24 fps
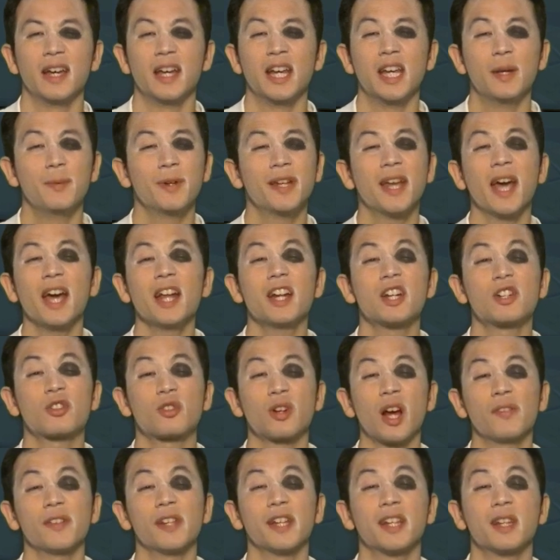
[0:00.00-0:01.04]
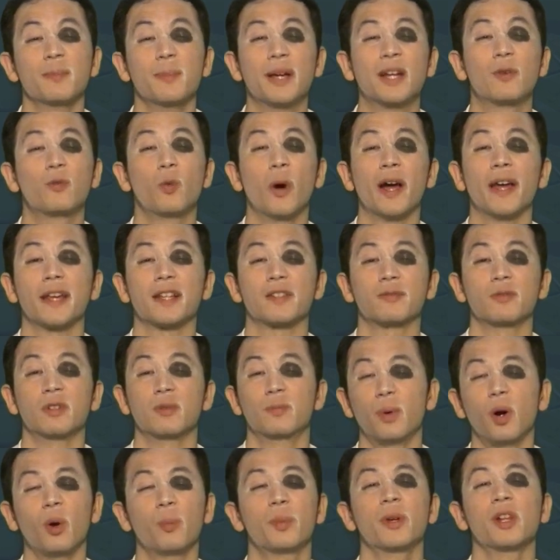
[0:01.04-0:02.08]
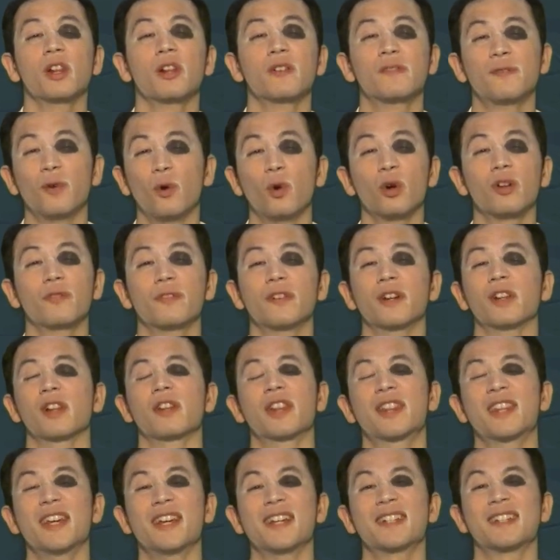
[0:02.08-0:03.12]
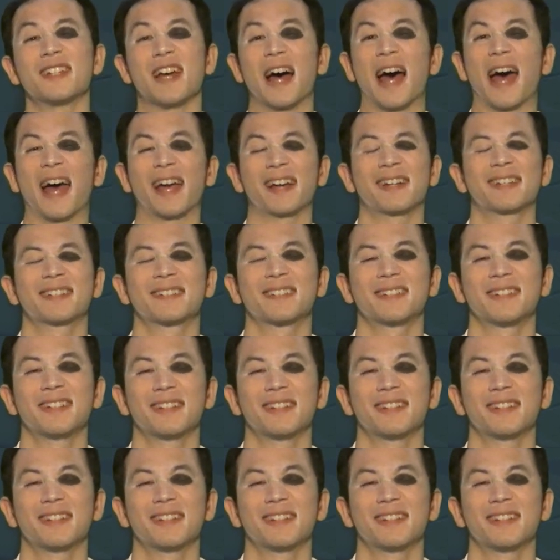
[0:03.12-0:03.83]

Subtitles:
He began travelling the Midwest with popular vaudeville and theatre acts.